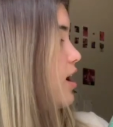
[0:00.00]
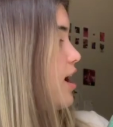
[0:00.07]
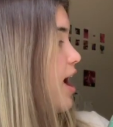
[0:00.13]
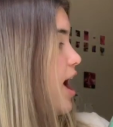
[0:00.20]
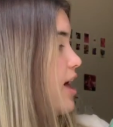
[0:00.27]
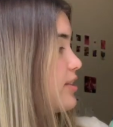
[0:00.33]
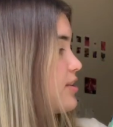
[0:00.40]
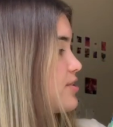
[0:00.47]

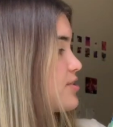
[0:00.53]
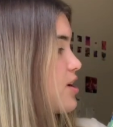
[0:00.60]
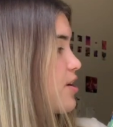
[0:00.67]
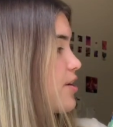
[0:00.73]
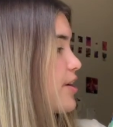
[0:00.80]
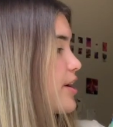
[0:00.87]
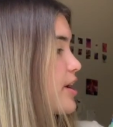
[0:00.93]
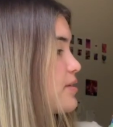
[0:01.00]
At the
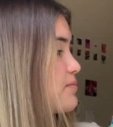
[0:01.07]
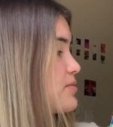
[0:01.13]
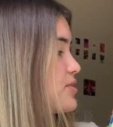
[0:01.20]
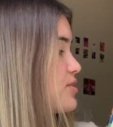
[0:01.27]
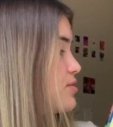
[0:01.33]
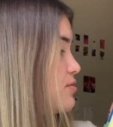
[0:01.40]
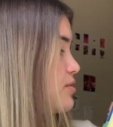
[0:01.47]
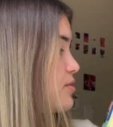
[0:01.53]
soccer game,
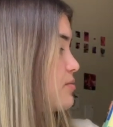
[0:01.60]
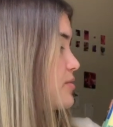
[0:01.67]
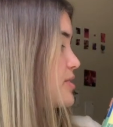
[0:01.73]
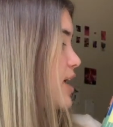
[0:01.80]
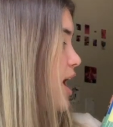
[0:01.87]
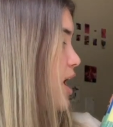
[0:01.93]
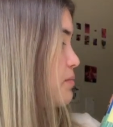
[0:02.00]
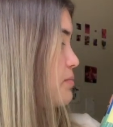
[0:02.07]
Stuart was
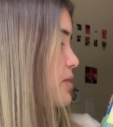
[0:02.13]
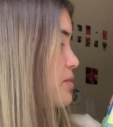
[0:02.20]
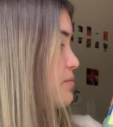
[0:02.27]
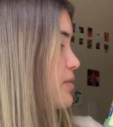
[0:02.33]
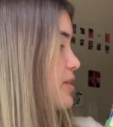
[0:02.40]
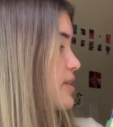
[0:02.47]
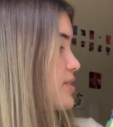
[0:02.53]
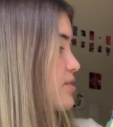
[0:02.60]
happy
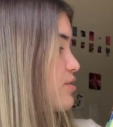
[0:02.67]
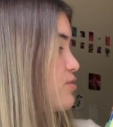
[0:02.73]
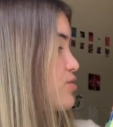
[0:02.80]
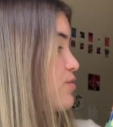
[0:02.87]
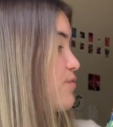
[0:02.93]
when his coach